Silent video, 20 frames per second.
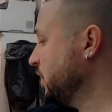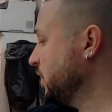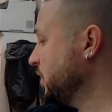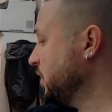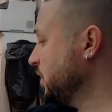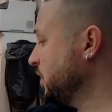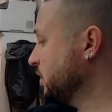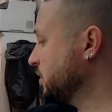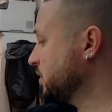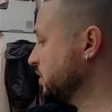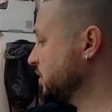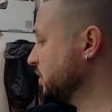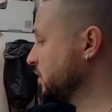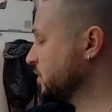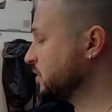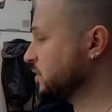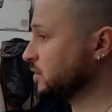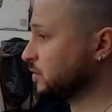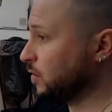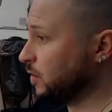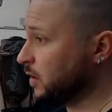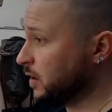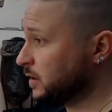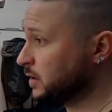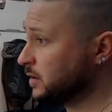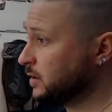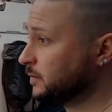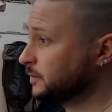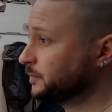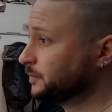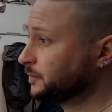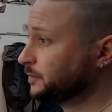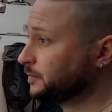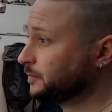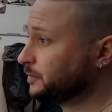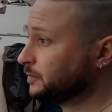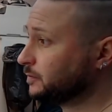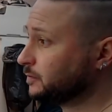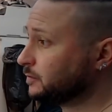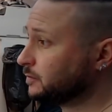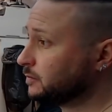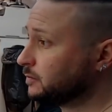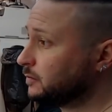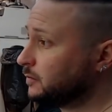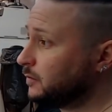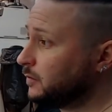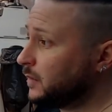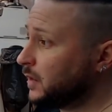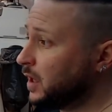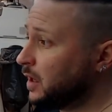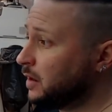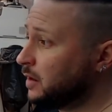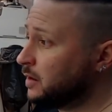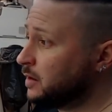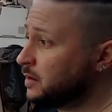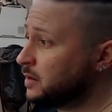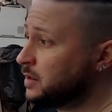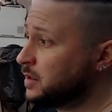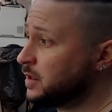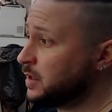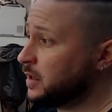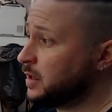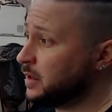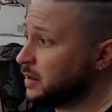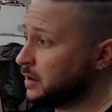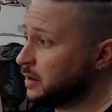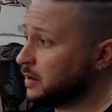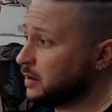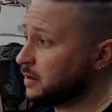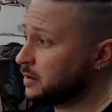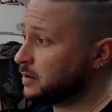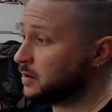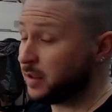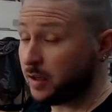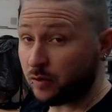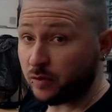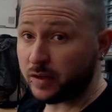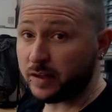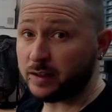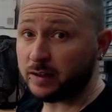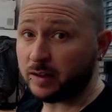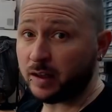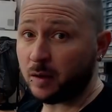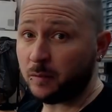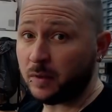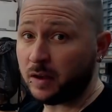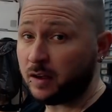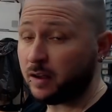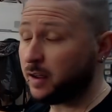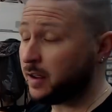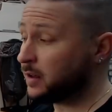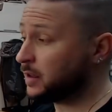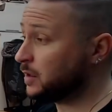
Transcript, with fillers: it's stored the serial number,